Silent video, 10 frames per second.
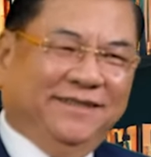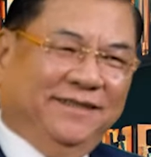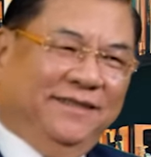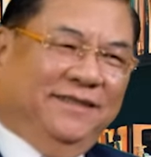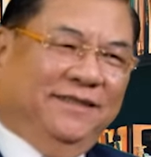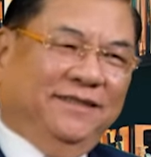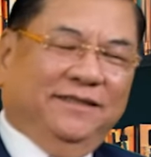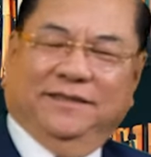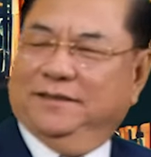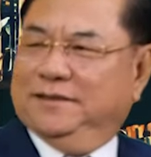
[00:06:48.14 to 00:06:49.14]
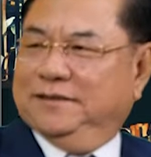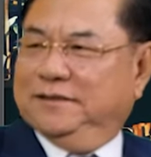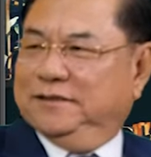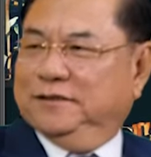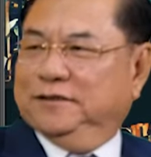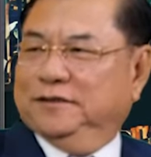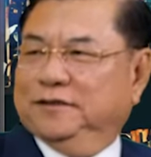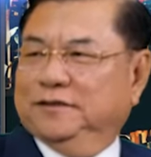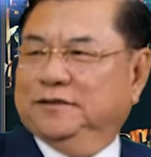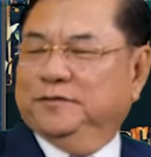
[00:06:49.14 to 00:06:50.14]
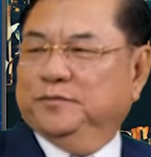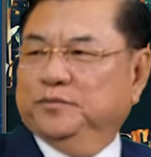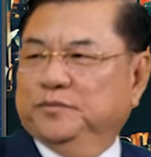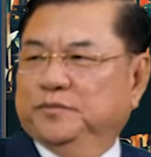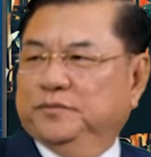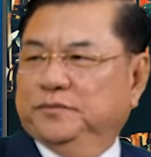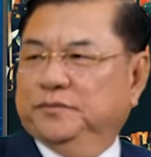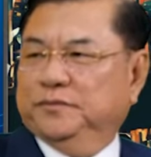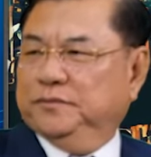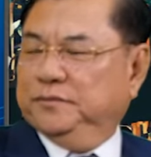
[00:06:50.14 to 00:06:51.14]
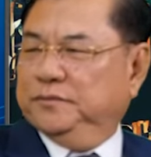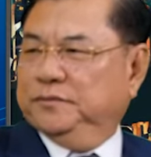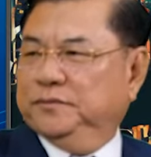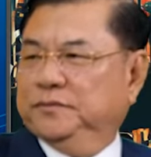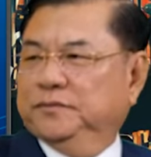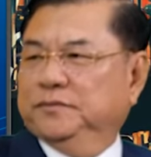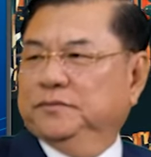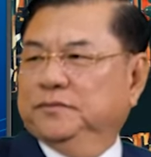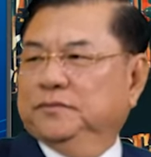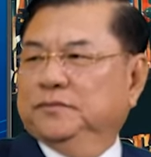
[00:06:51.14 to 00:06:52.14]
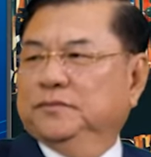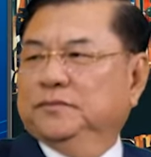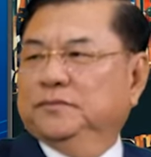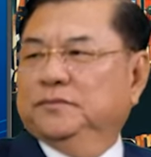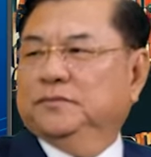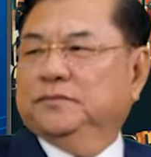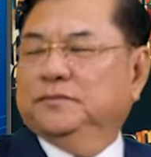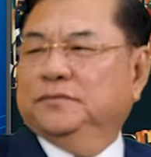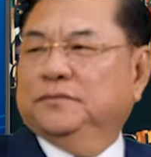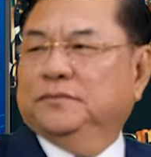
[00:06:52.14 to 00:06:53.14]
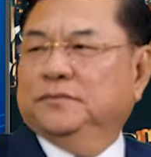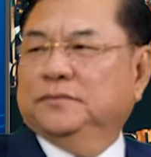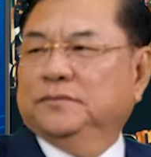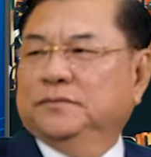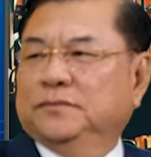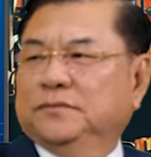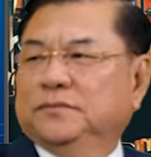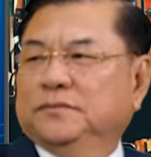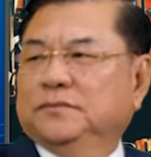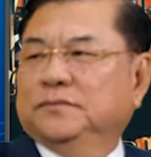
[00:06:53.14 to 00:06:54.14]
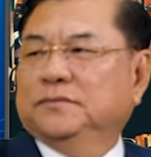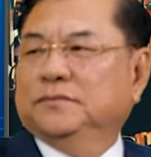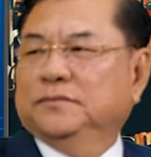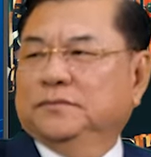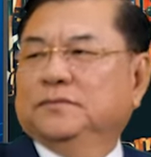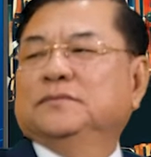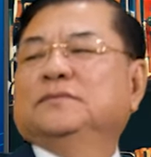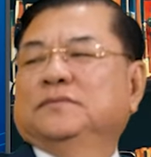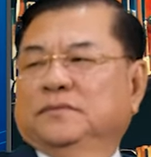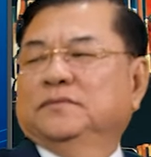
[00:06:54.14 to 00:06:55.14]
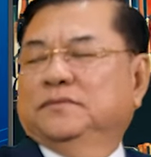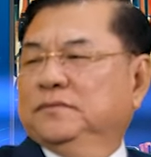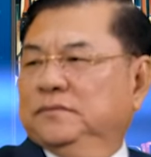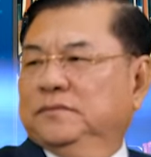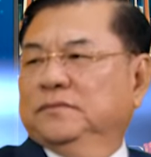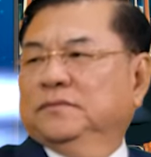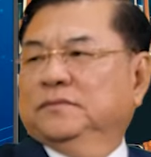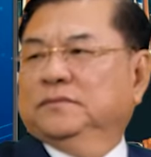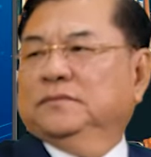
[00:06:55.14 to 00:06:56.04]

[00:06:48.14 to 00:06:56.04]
(silent)